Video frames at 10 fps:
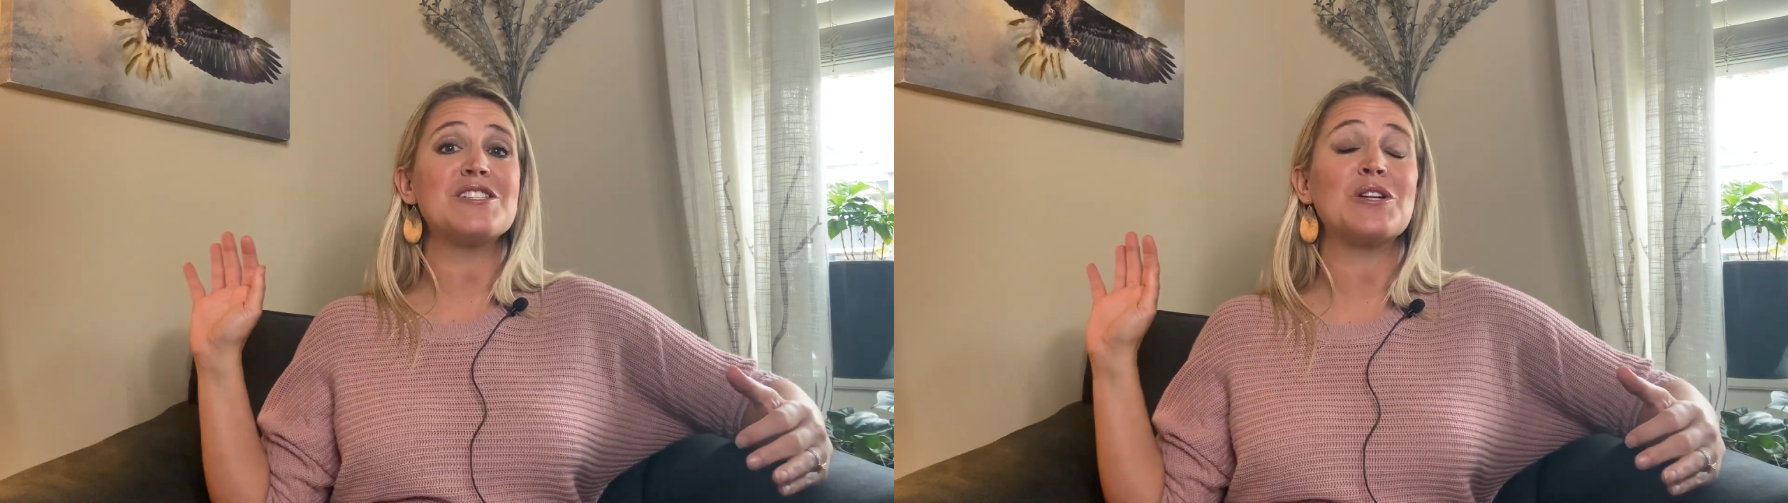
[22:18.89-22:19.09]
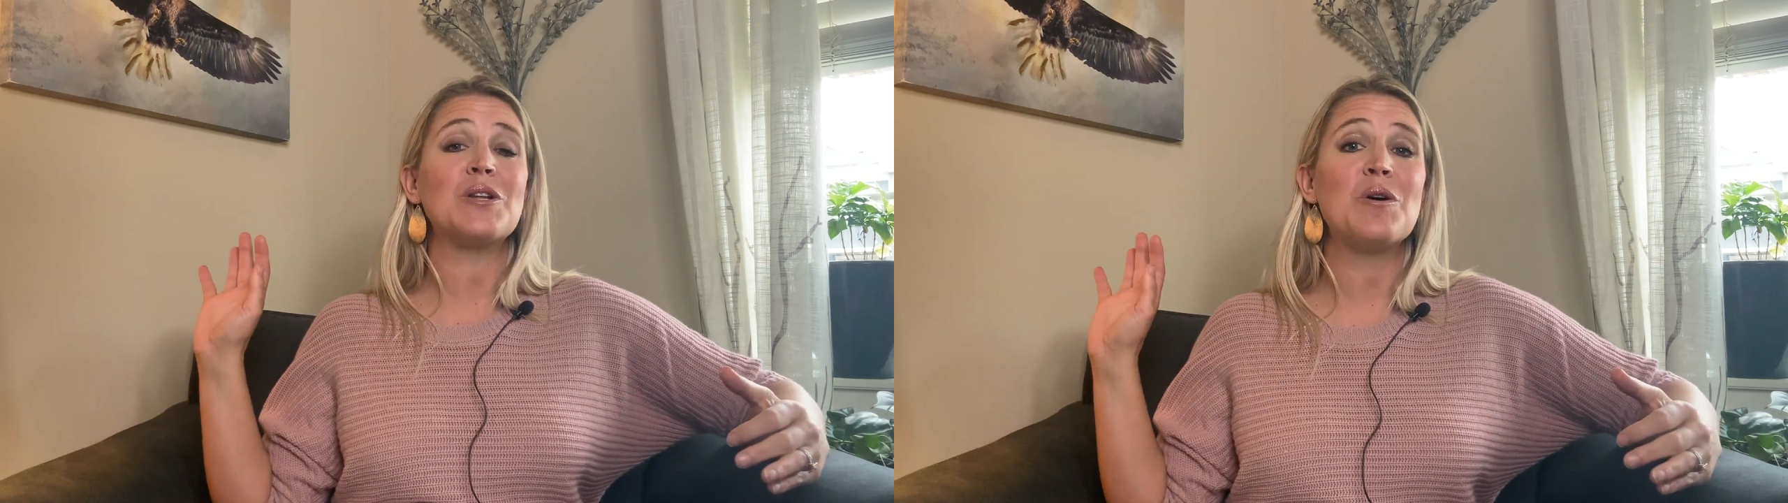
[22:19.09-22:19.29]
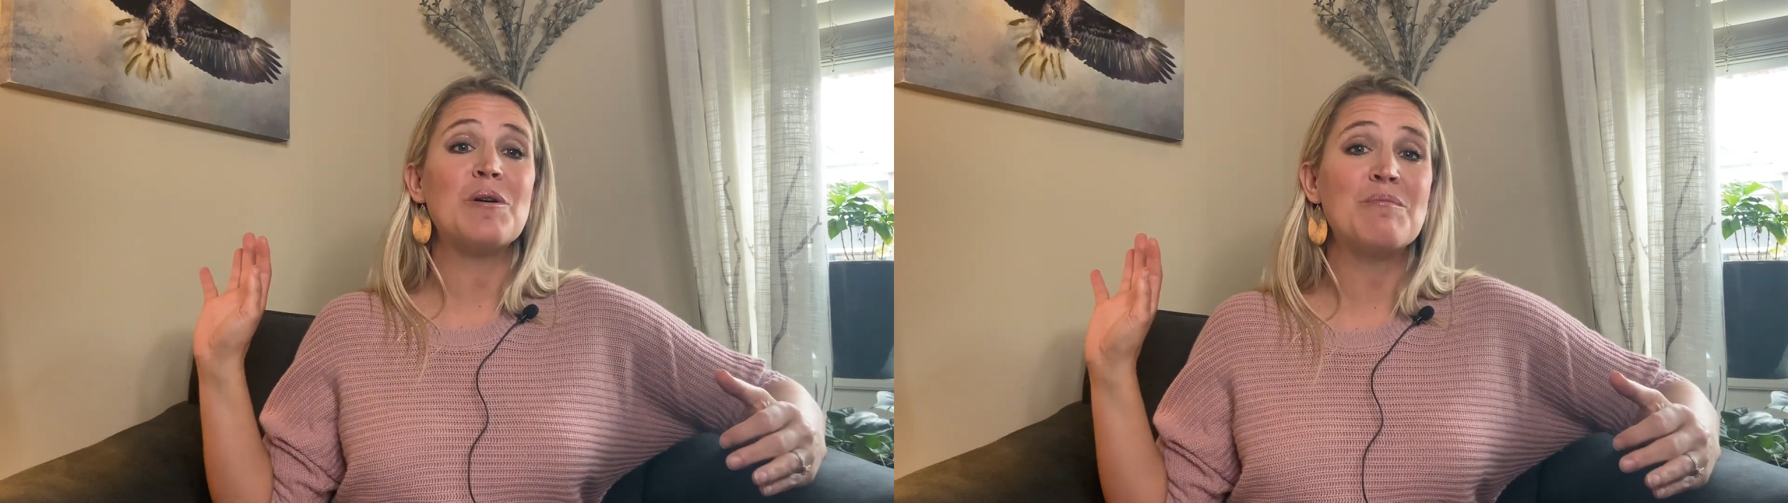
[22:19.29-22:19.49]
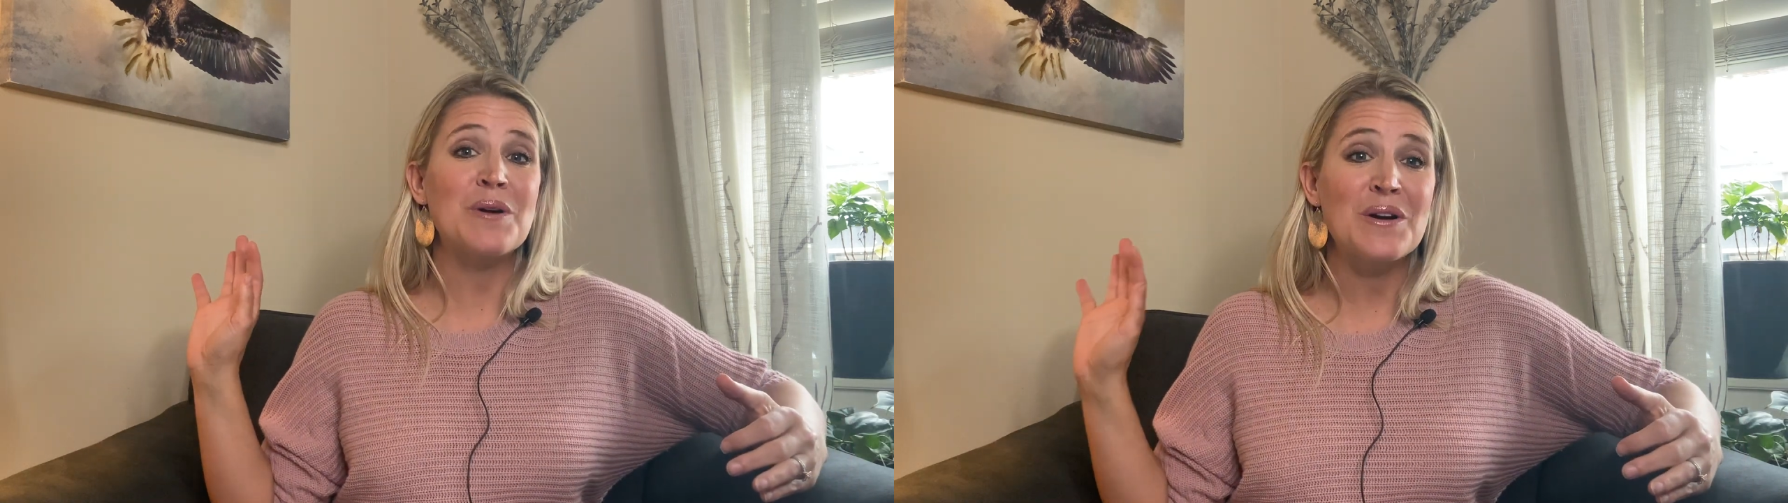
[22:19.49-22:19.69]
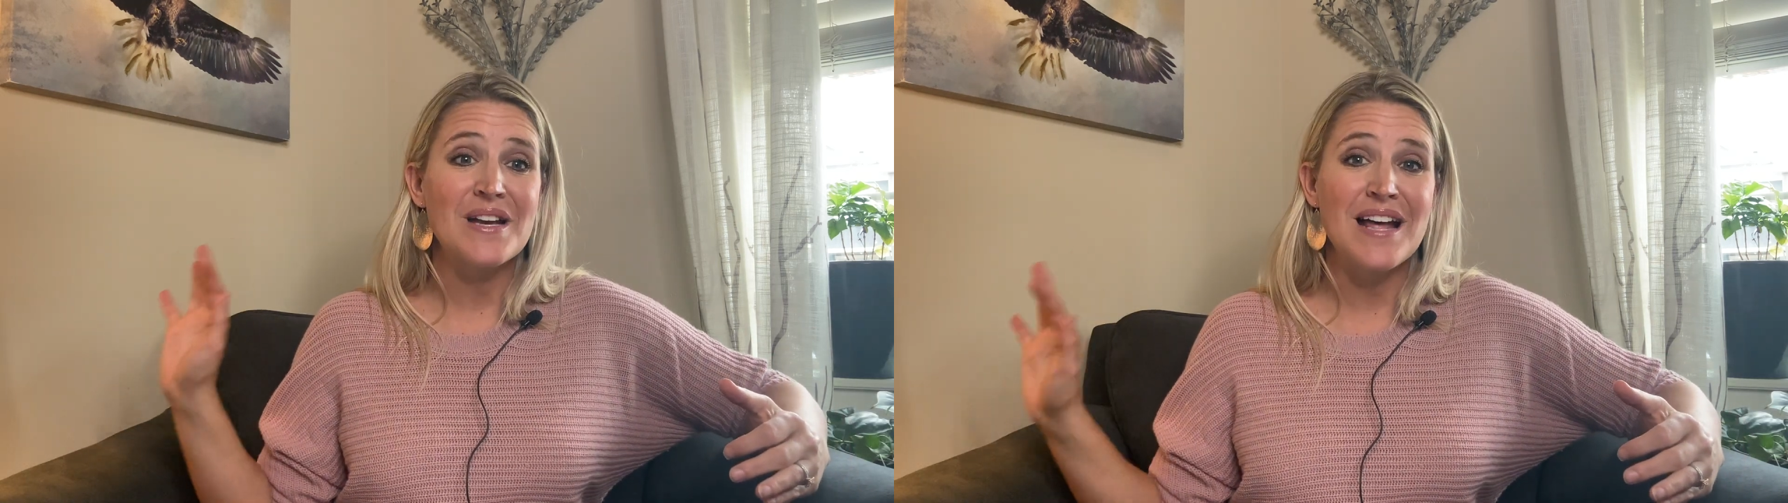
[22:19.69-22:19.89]
the Lord
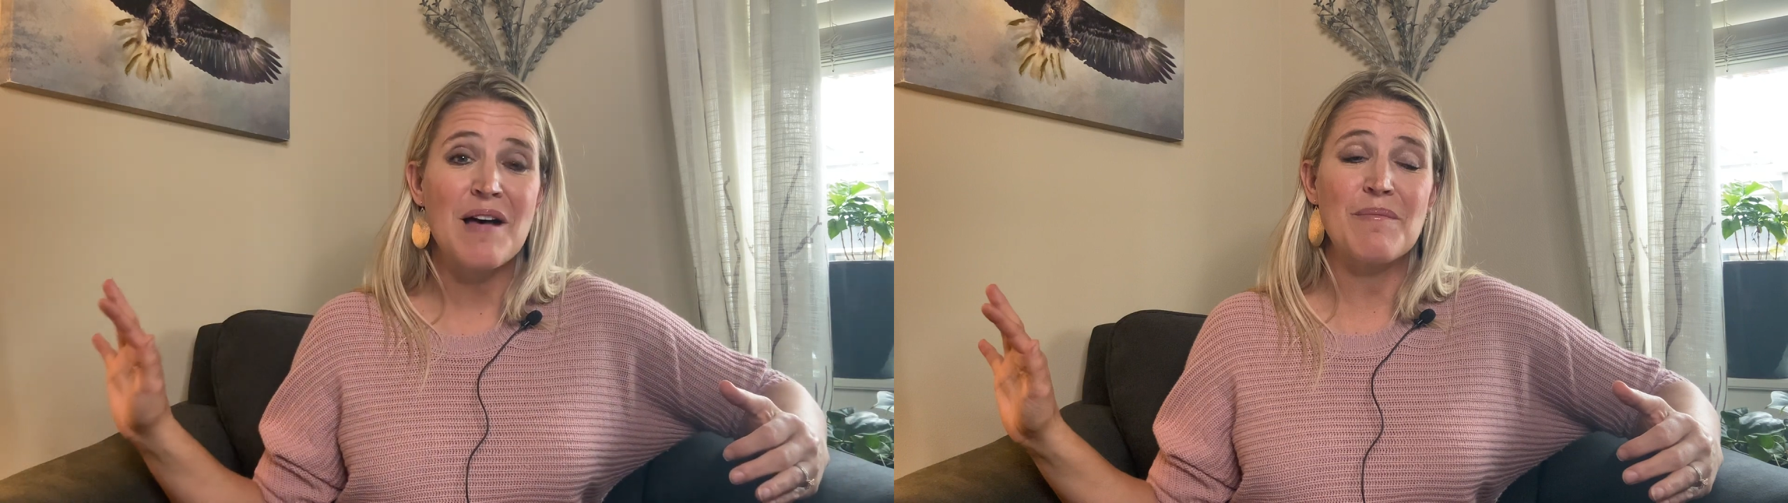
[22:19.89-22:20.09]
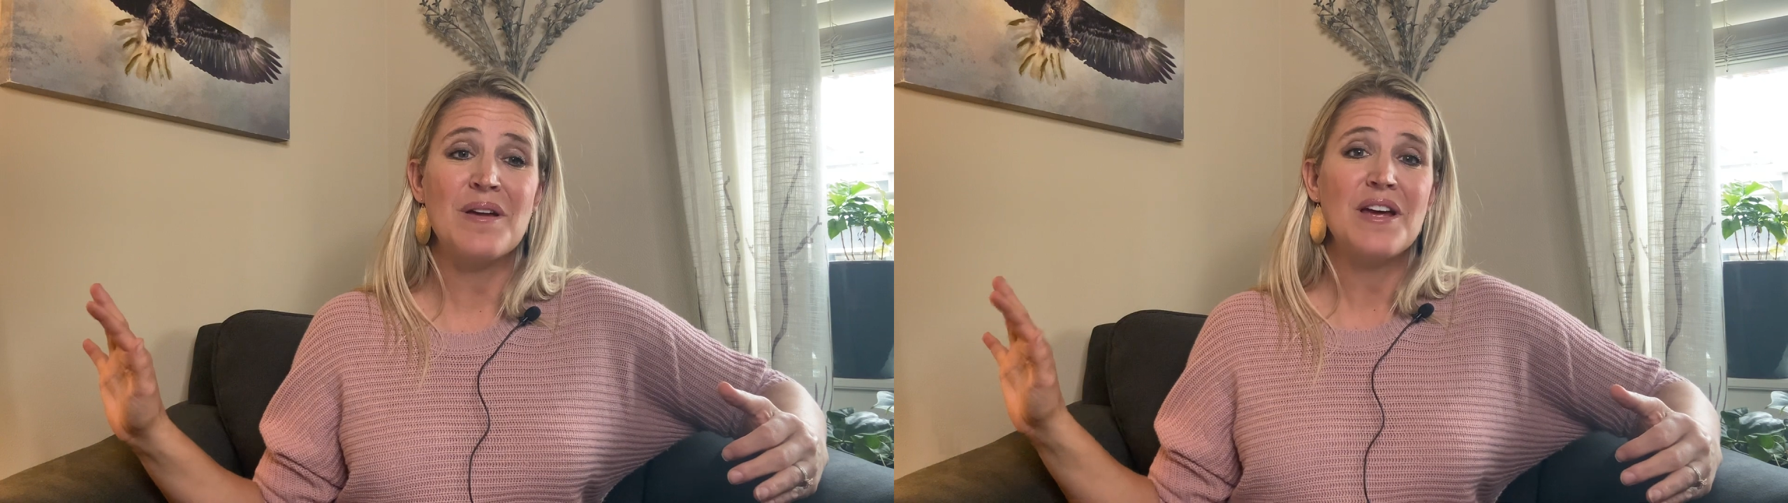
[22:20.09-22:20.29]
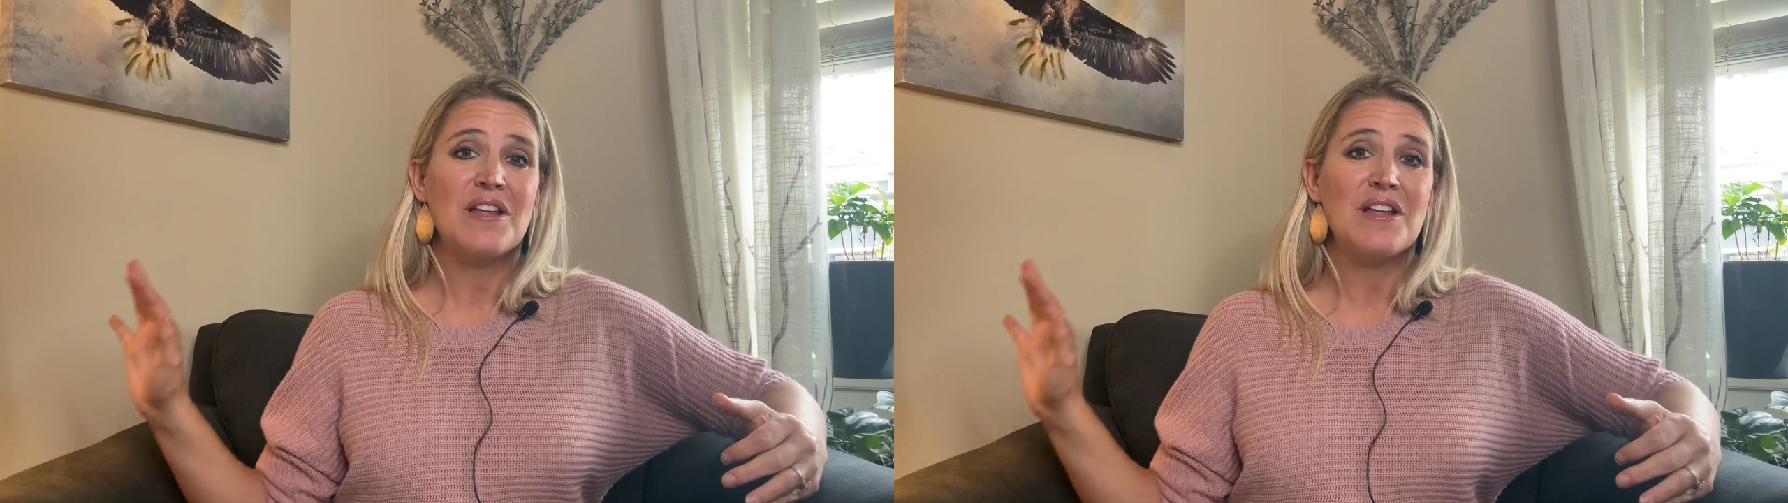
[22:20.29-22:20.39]
burned up